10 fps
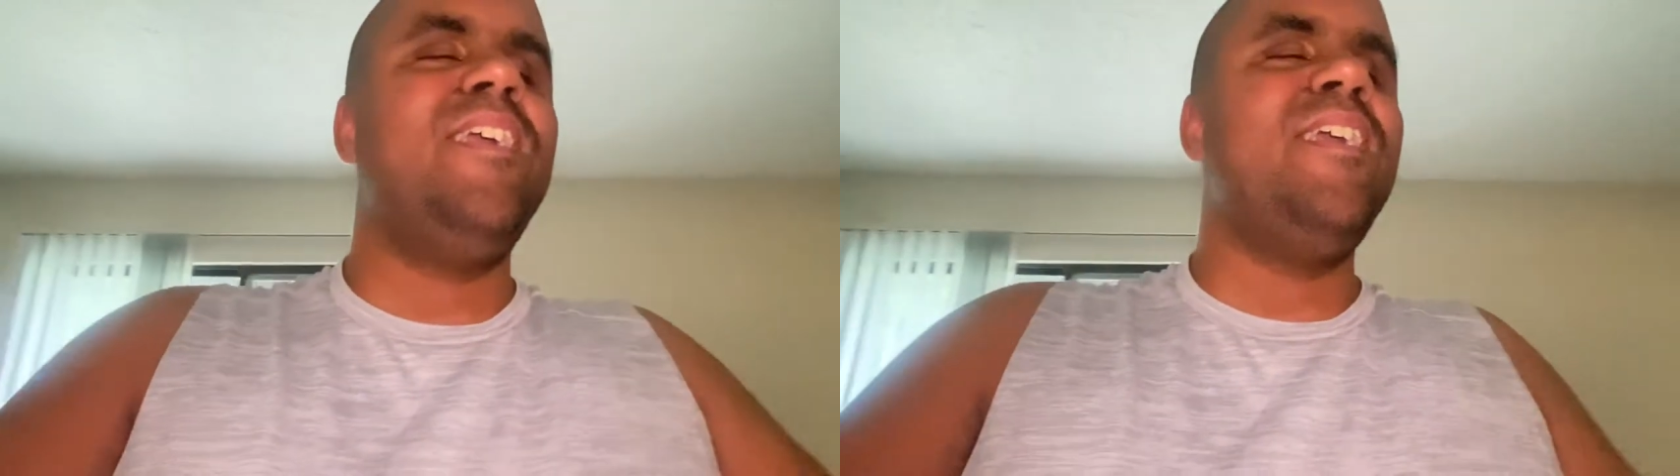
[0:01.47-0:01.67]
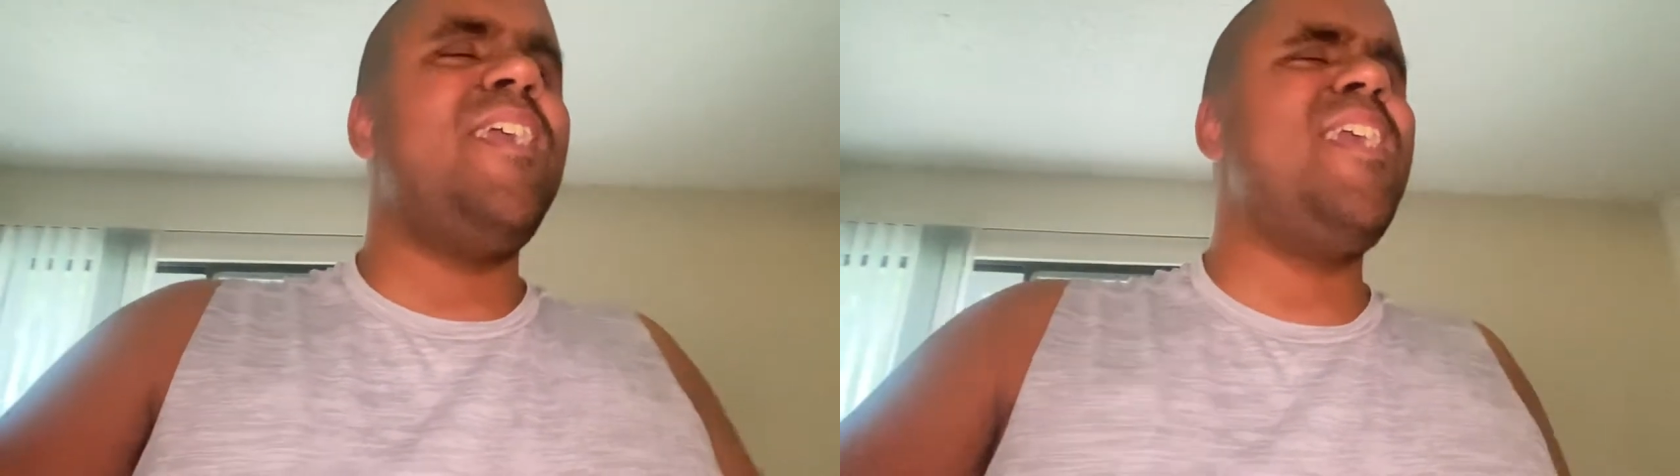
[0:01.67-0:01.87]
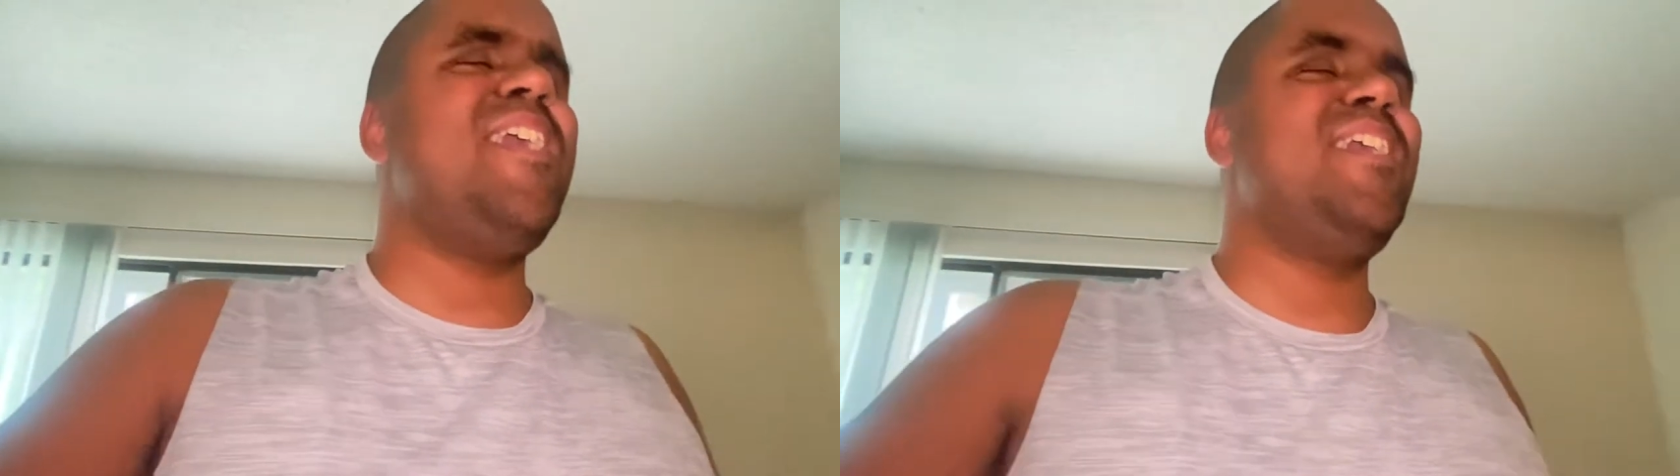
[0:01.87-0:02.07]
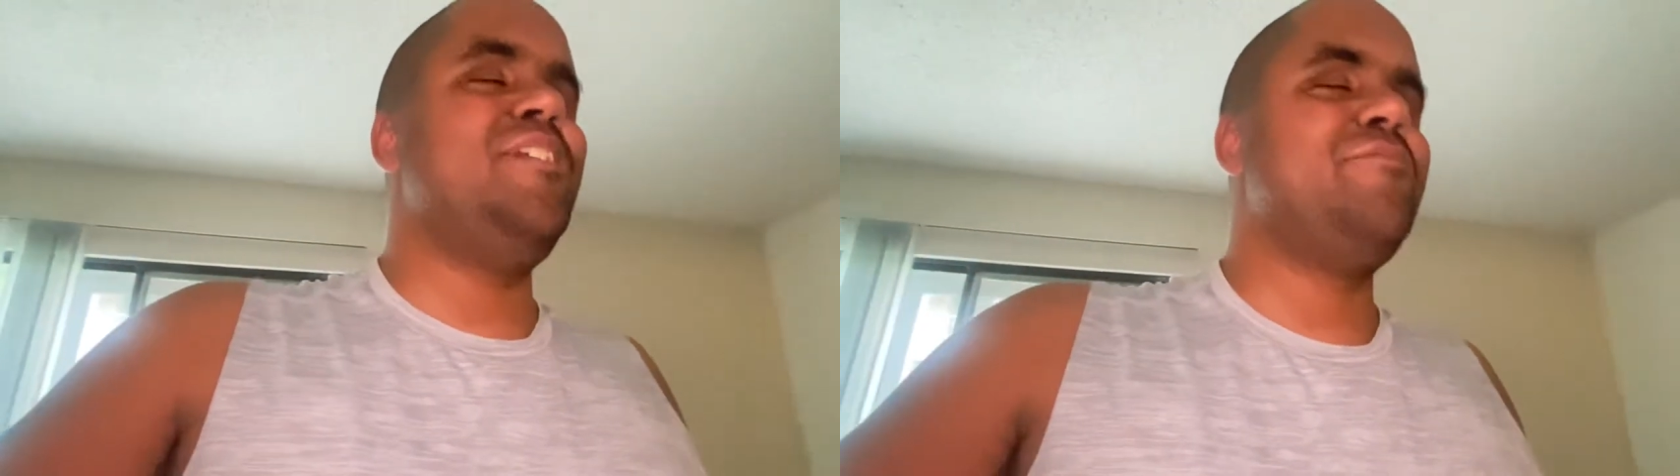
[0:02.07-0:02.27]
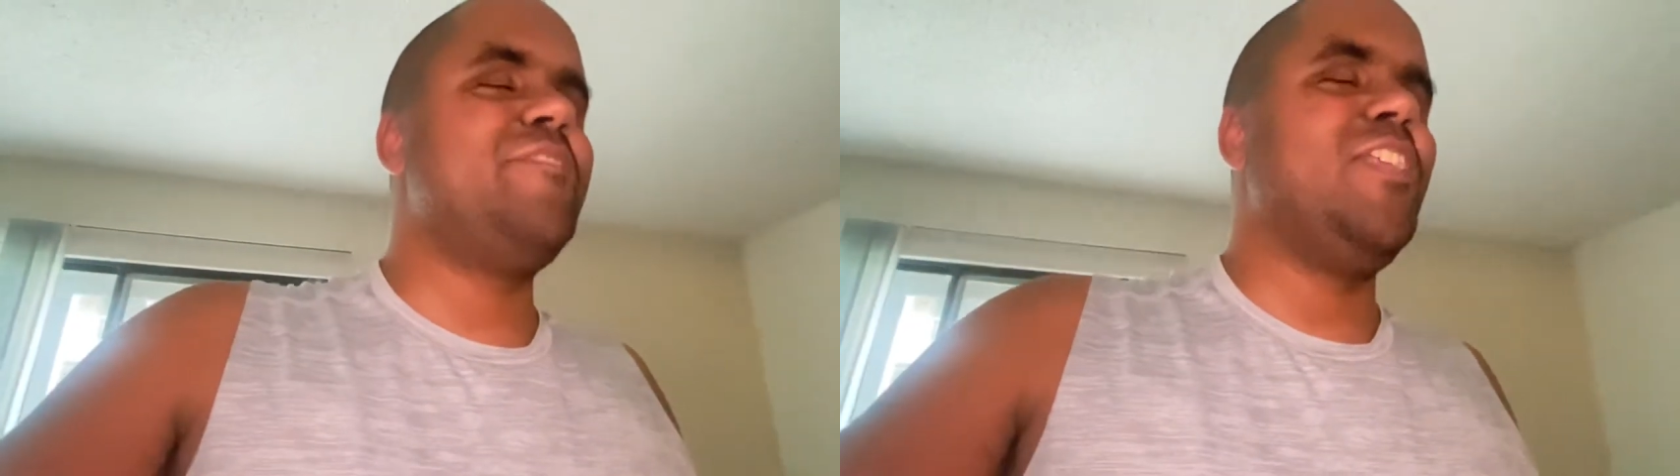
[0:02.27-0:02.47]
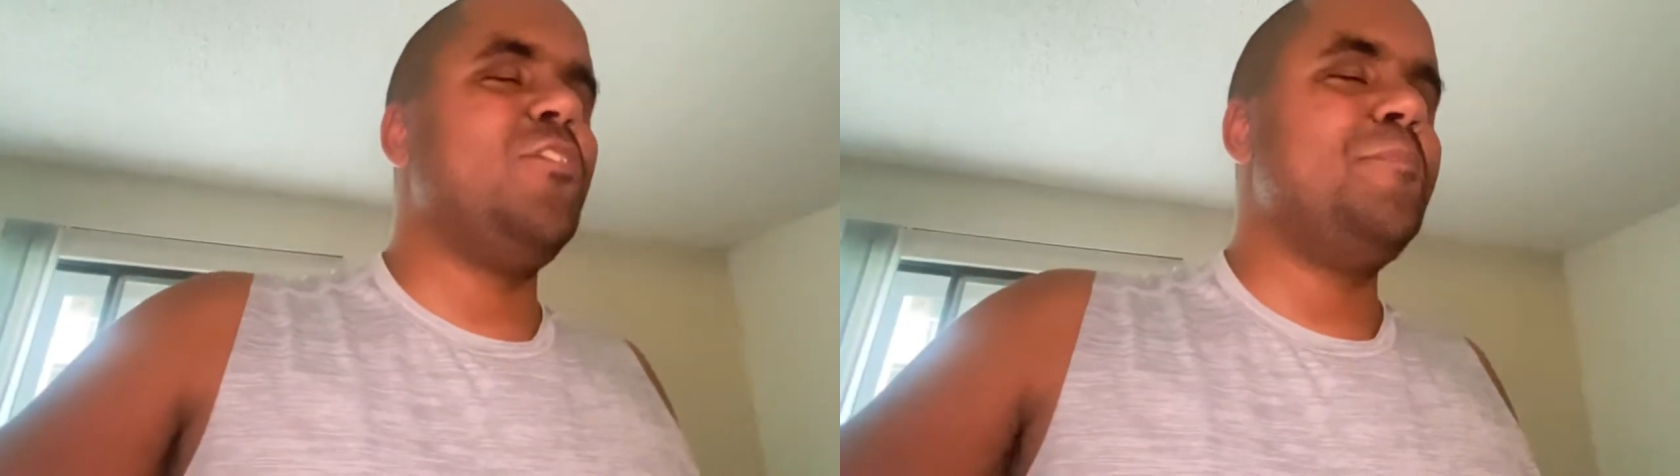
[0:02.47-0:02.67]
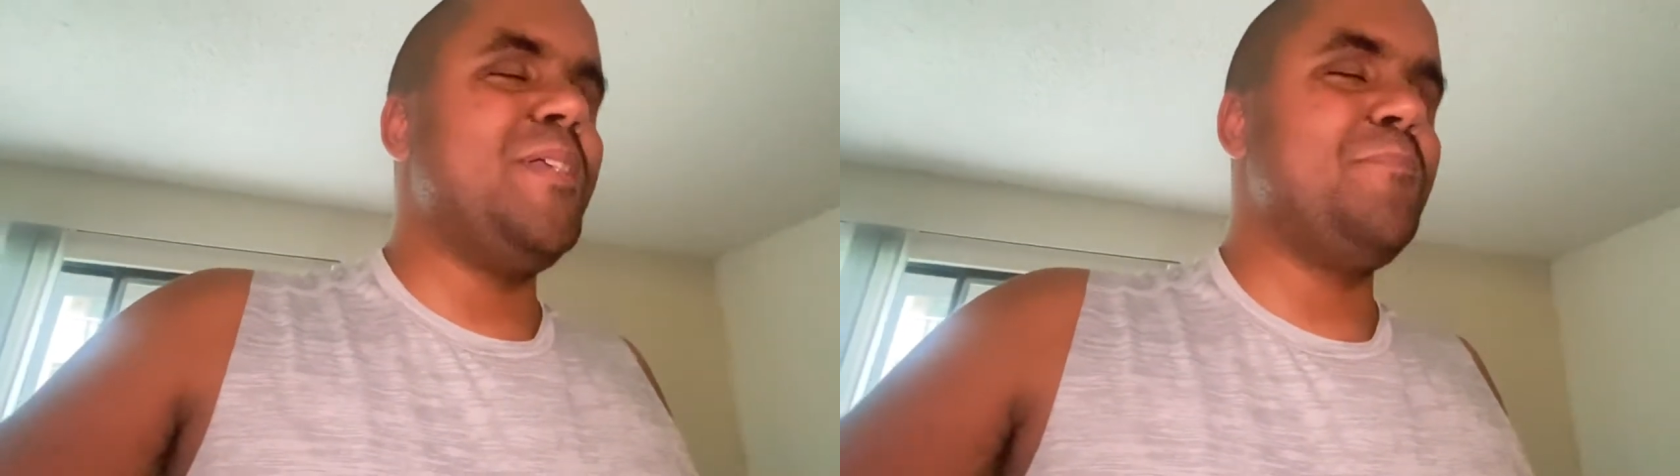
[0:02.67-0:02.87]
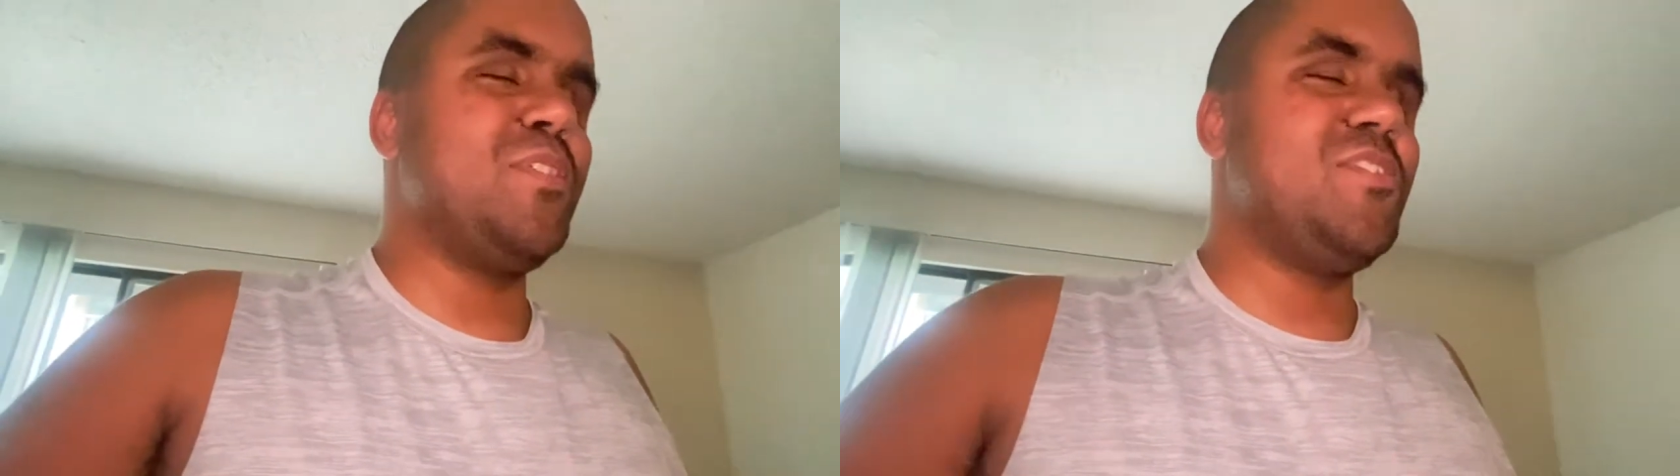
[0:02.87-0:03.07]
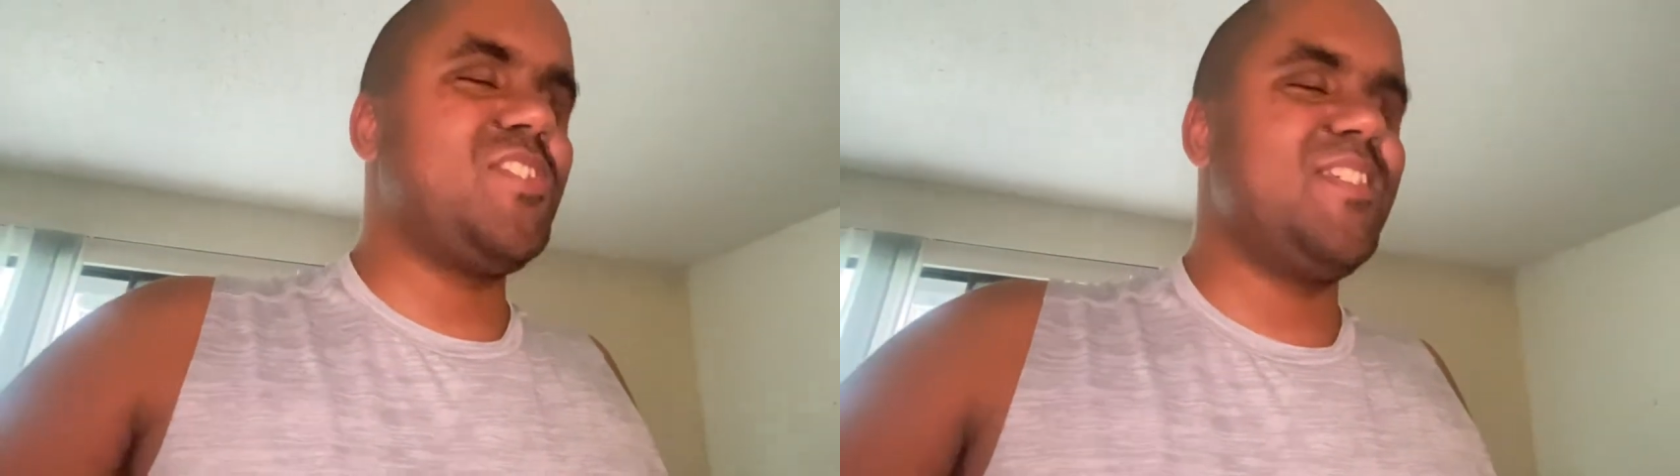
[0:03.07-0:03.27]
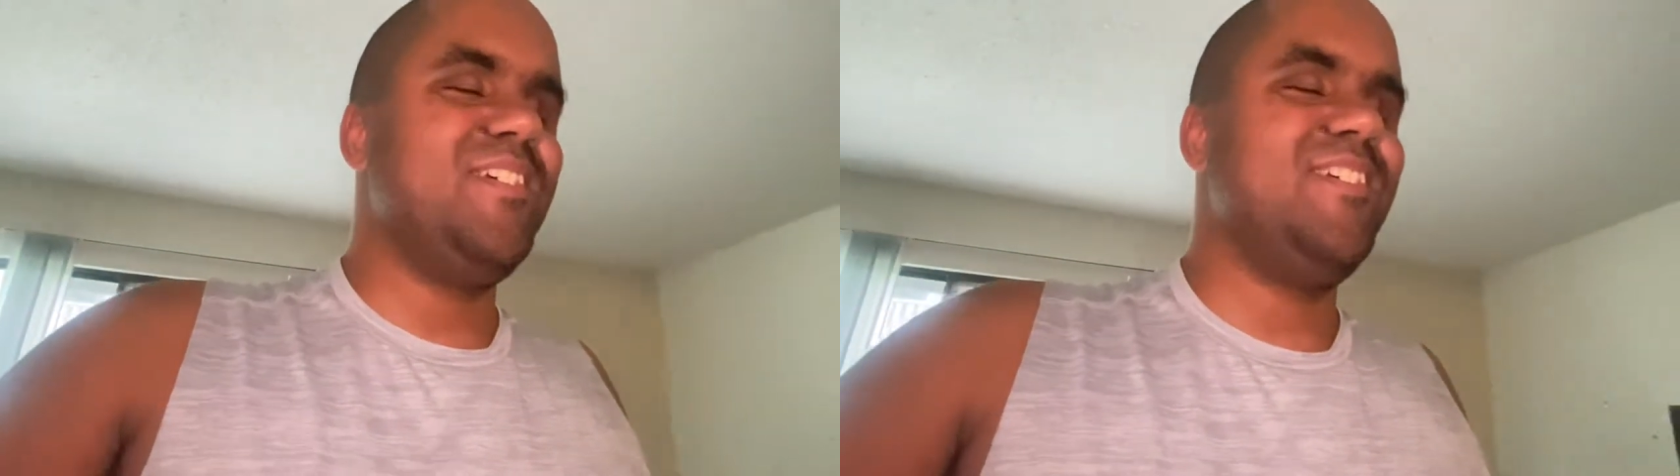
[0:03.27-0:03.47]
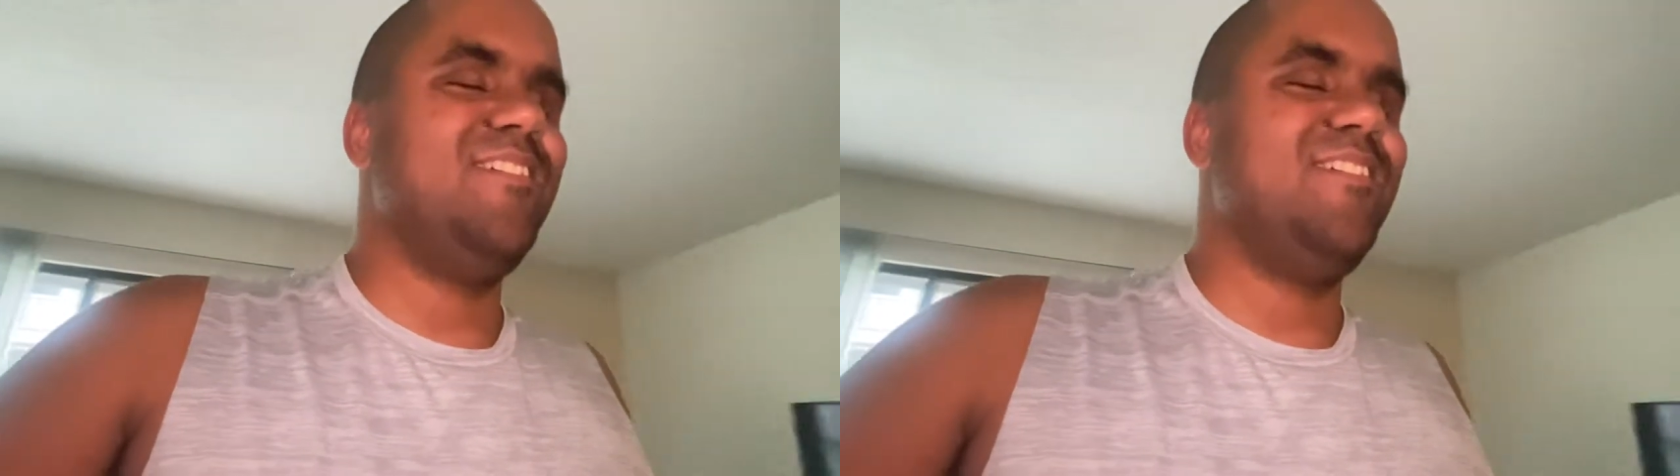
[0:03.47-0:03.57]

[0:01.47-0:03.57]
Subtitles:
Hey, fellow members.